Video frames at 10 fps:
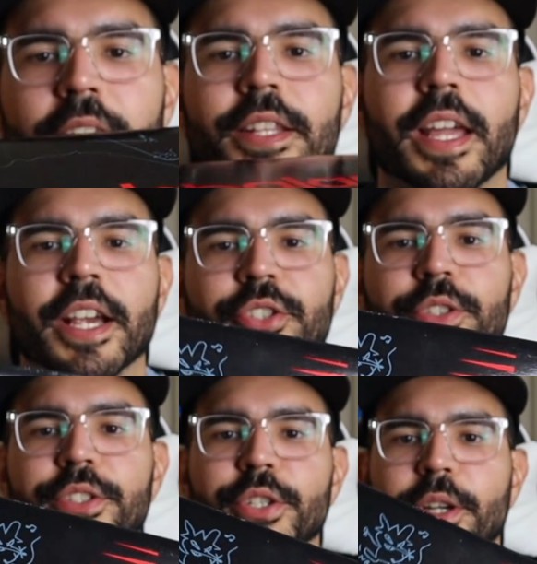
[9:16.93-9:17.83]
They
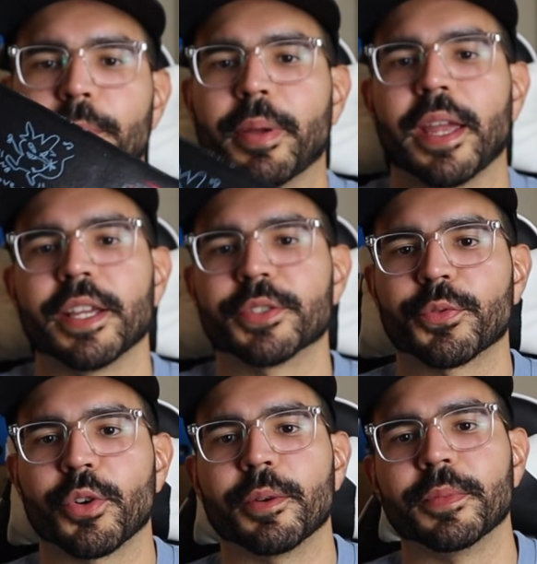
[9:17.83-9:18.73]
actually took a page
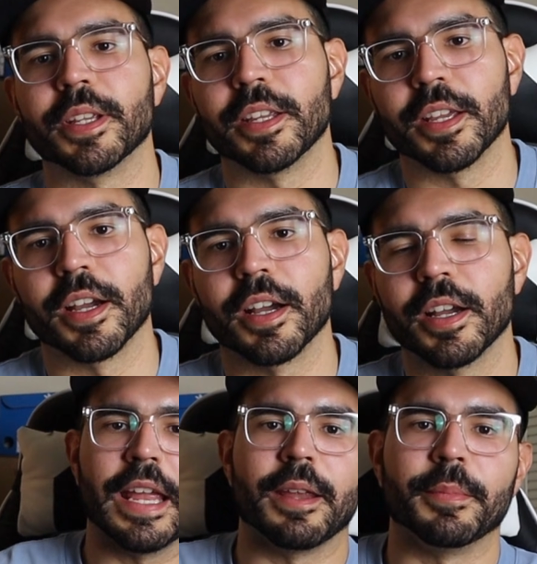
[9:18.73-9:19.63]
from the
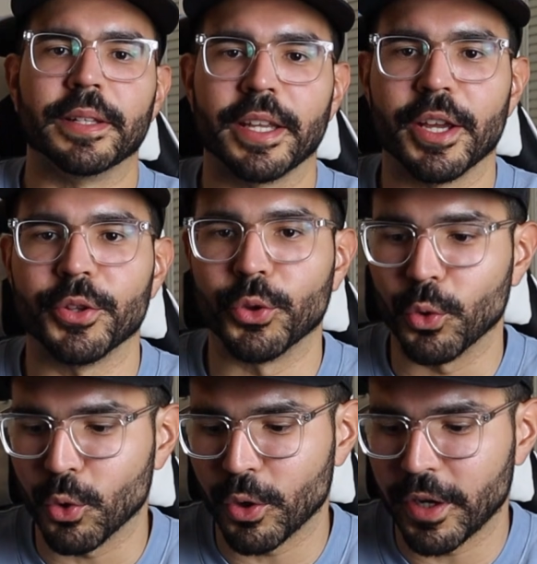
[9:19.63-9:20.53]
Aimé Leon
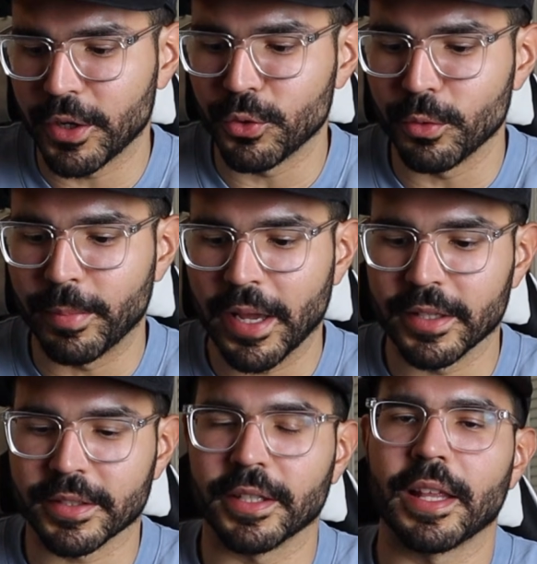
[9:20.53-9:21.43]
Dore and New
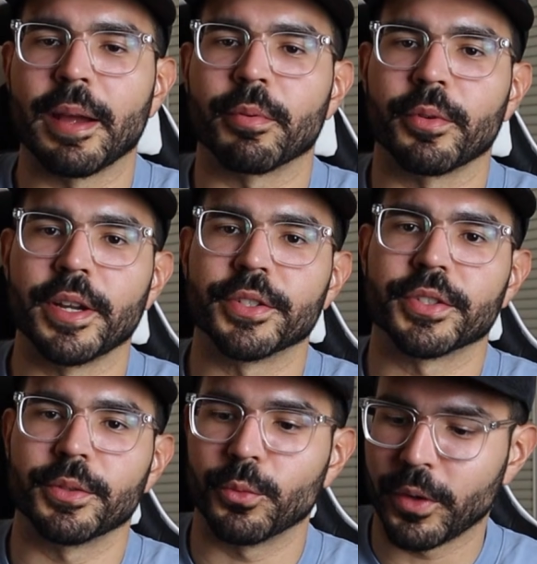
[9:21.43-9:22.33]
Balance
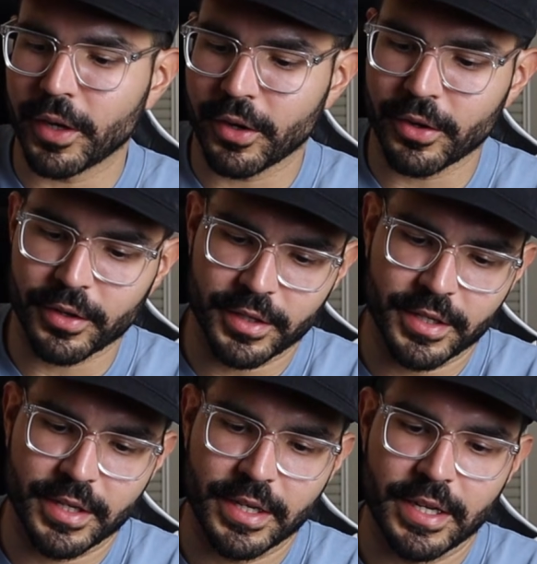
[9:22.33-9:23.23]
collaboration, where
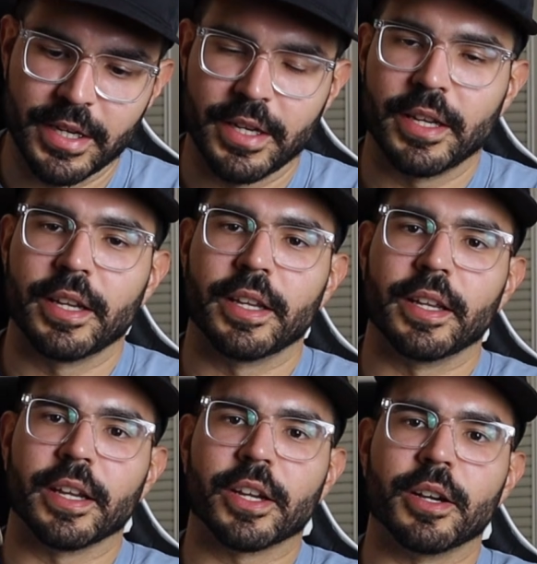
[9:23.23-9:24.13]

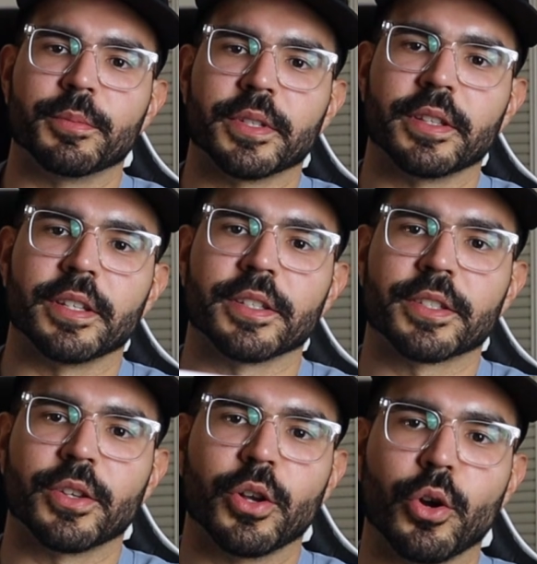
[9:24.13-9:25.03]
it comes in
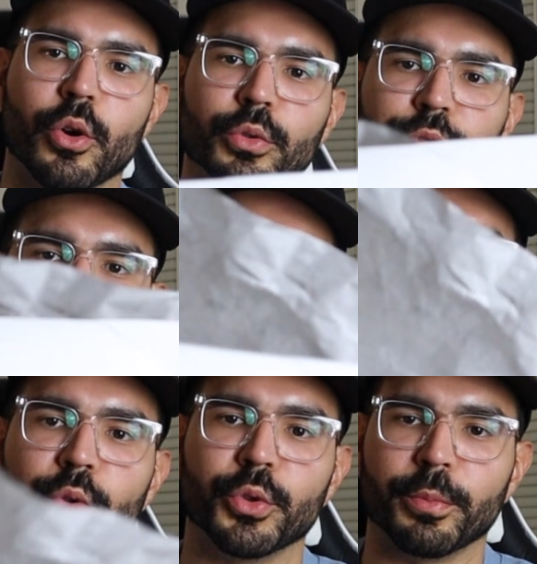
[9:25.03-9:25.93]
this old
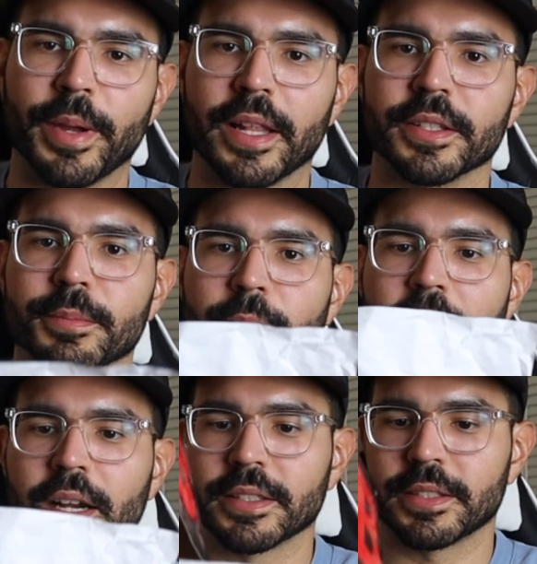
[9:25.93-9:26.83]
school New Balance
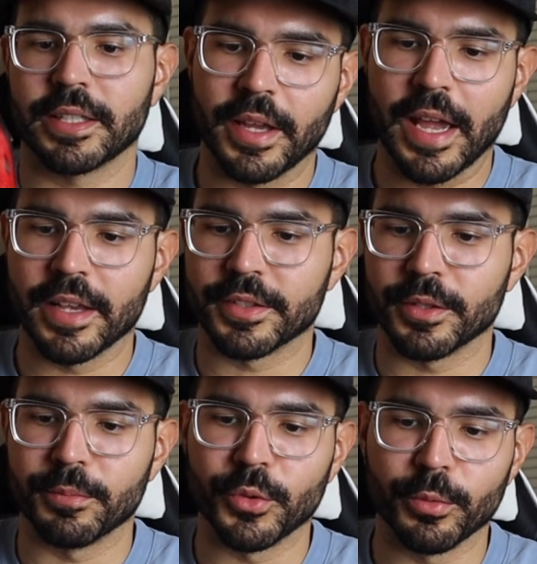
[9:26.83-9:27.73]
box. It has
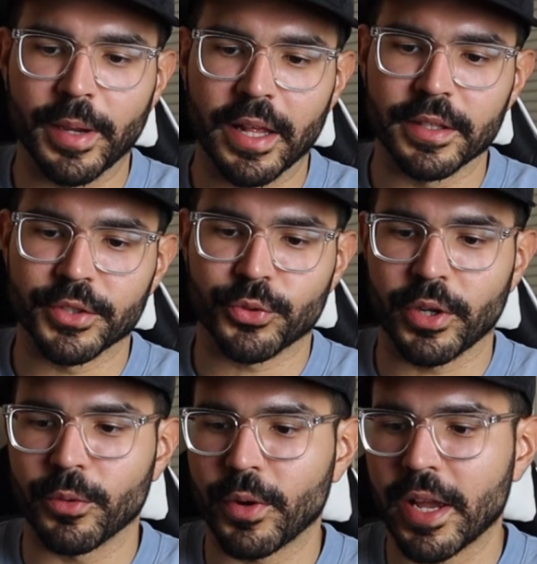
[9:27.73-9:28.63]
some New Balance
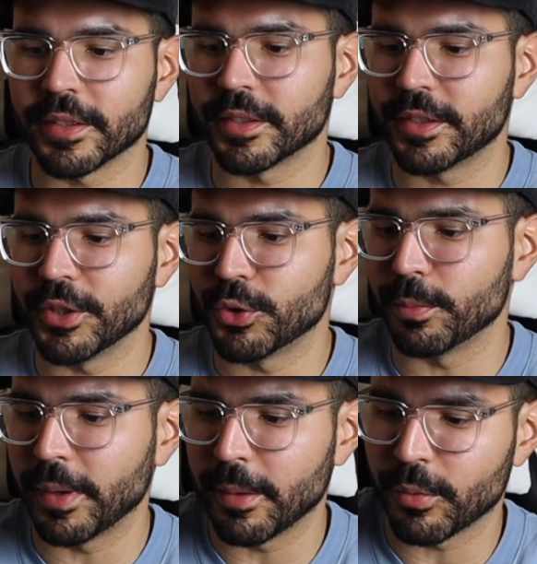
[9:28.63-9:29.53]
Stray Rats tissue
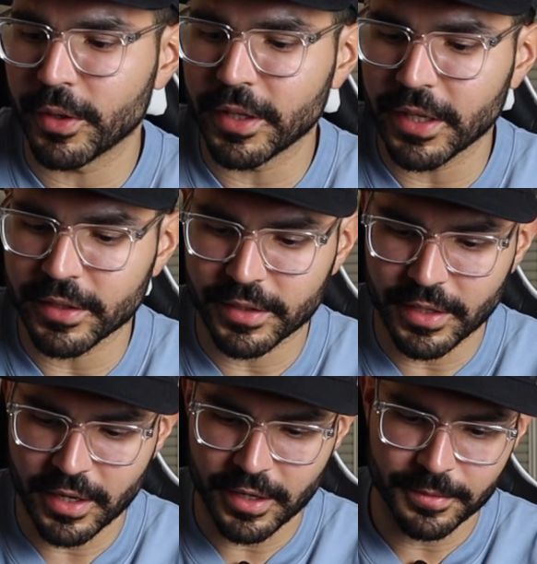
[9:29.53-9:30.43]
paper in the
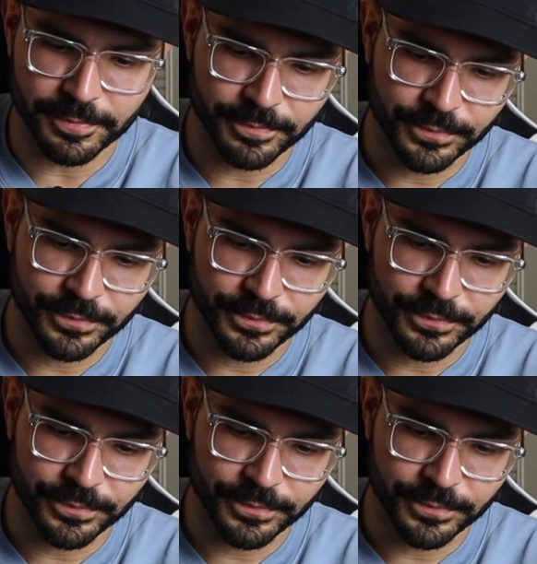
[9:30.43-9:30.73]
inside.